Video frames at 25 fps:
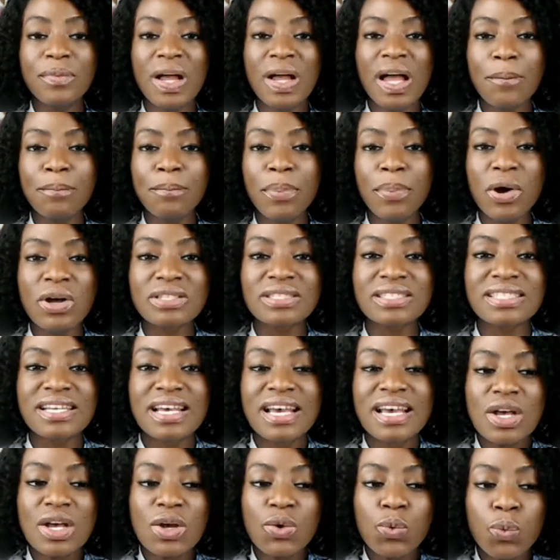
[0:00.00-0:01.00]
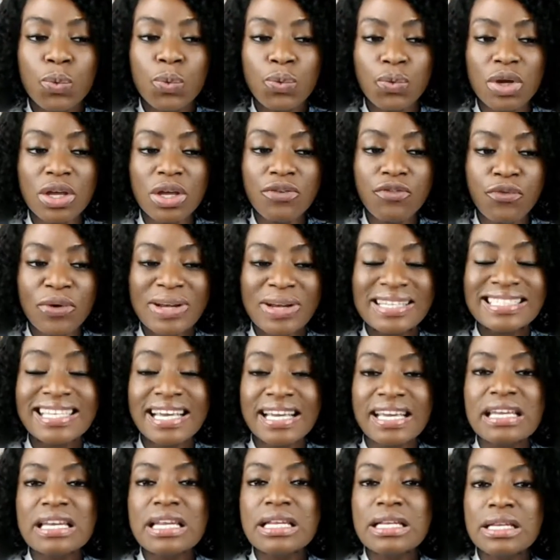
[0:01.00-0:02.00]
But if we're
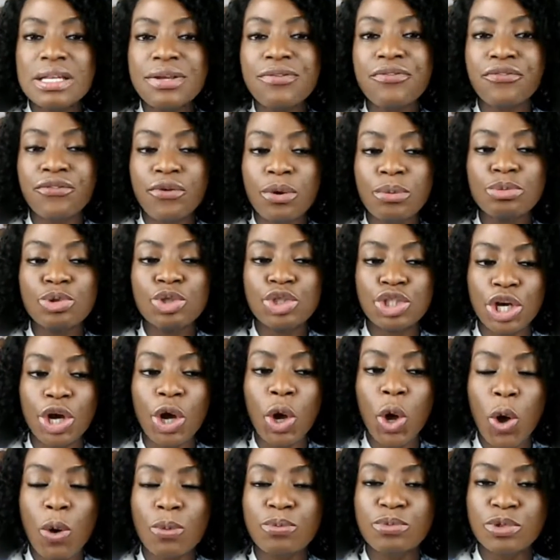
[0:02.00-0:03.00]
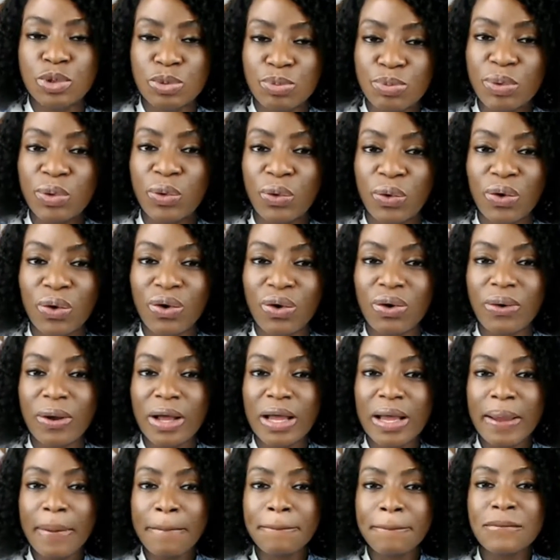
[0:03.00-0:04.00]
taking a leaf from Jacob's book,
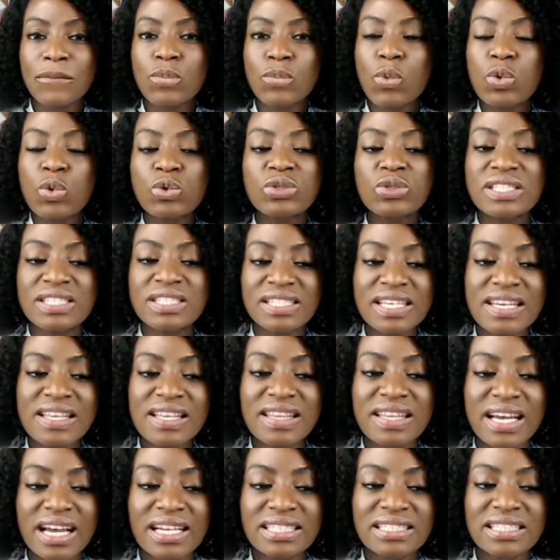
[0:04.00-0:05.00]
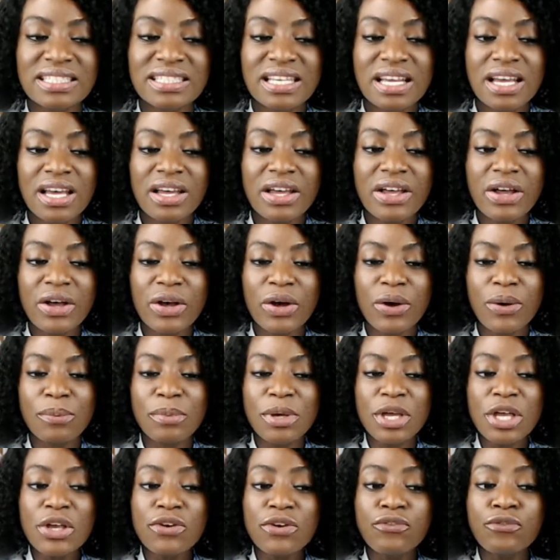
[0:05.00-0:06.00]
we'll see that
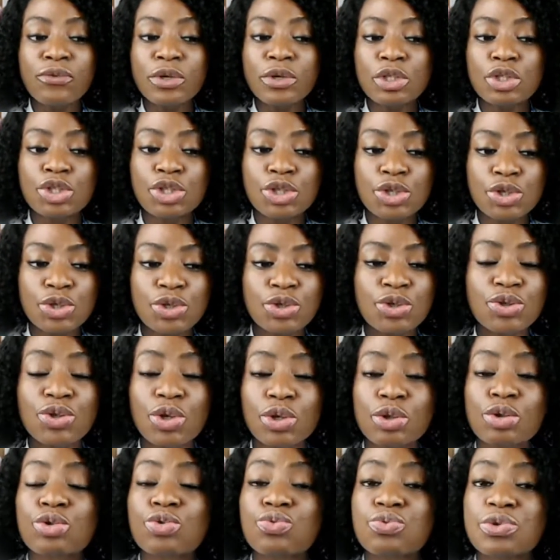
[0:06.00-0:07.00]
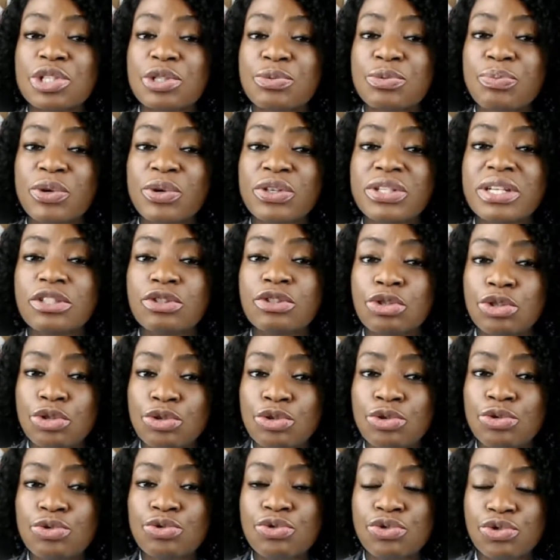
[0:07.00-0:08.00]
if we choose not to respond and
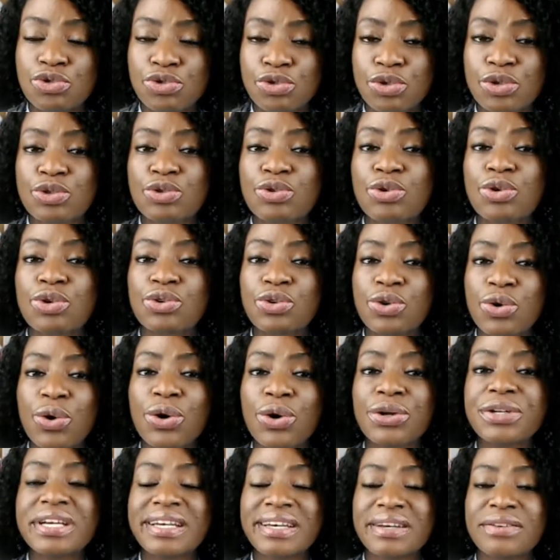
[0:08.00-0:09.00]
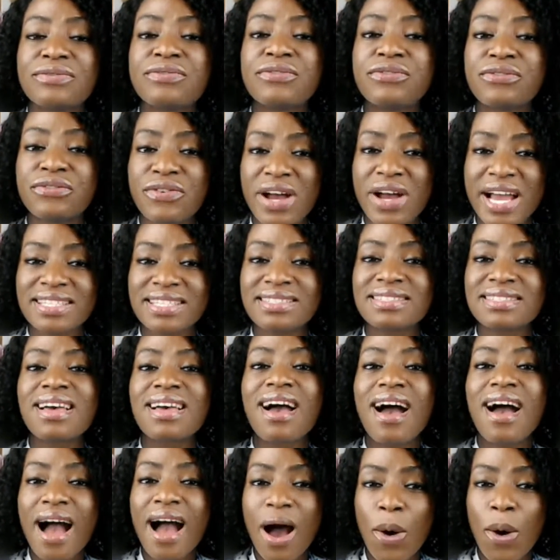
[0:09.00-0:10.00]
choose to trust God, God can fight
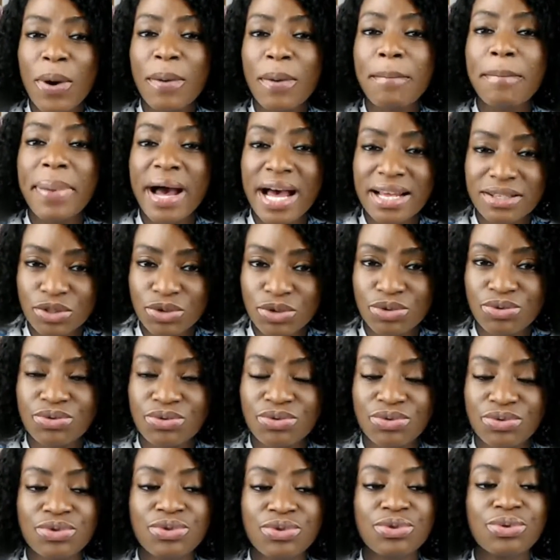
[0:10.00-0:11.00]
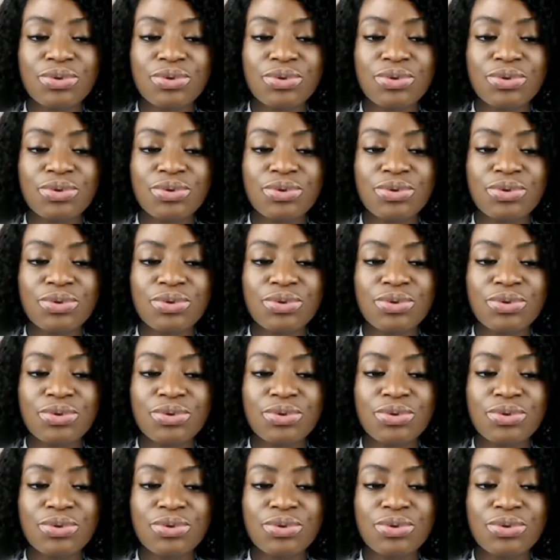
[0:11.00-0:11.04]
our battles.